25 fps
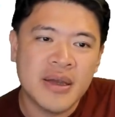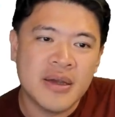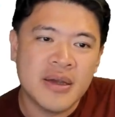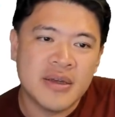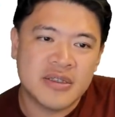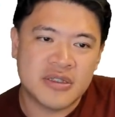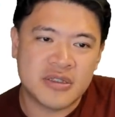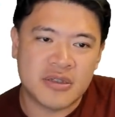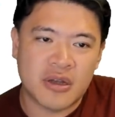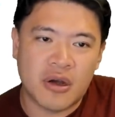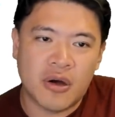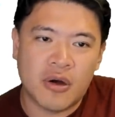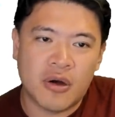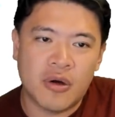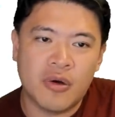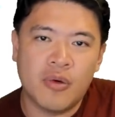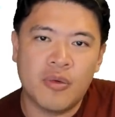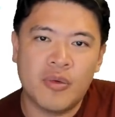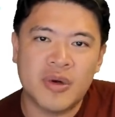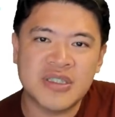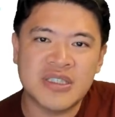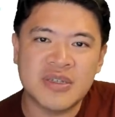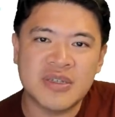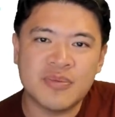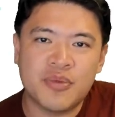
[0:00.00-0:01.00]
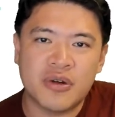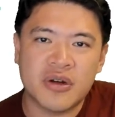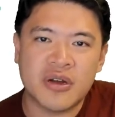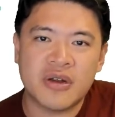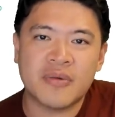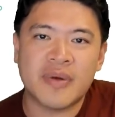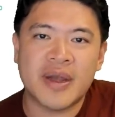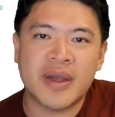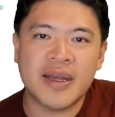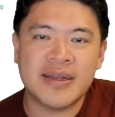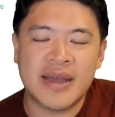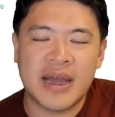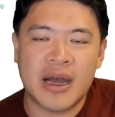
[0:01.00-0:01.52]
So what's important
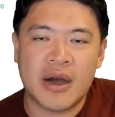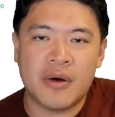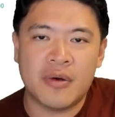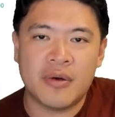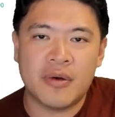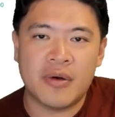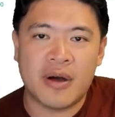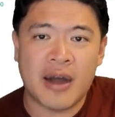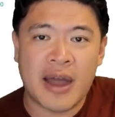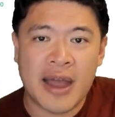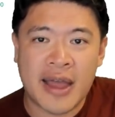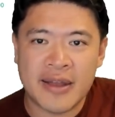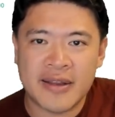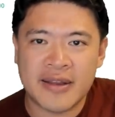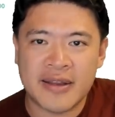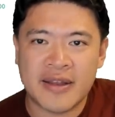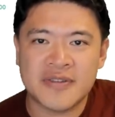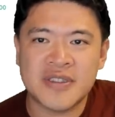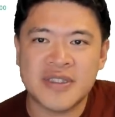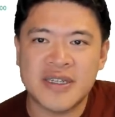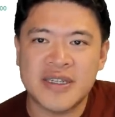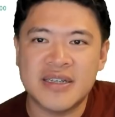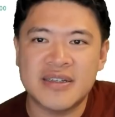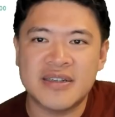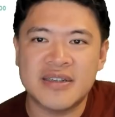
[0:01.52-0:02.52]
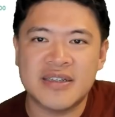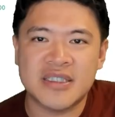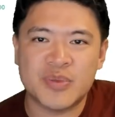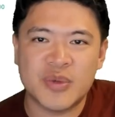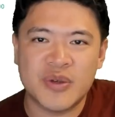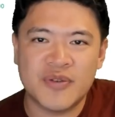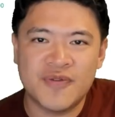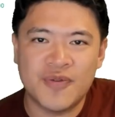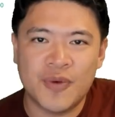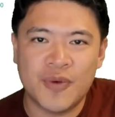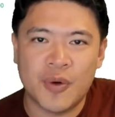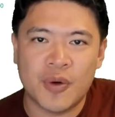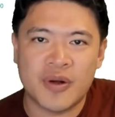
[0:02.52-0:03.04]
right now, and I've stated this
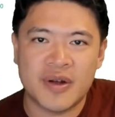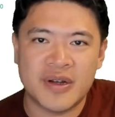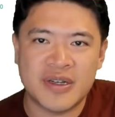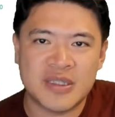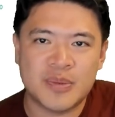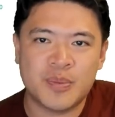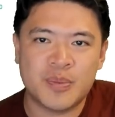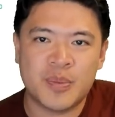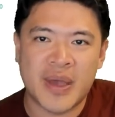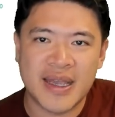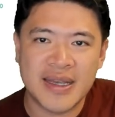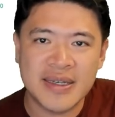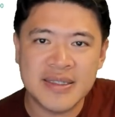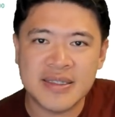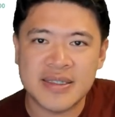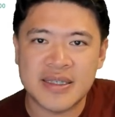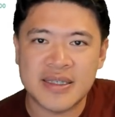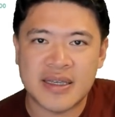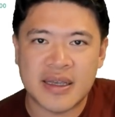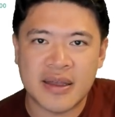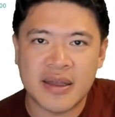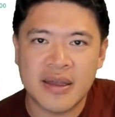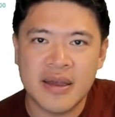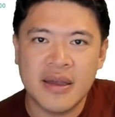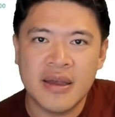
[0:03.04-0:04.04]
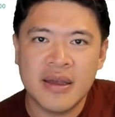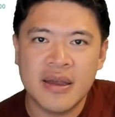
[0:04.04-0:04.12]
before, is pacing.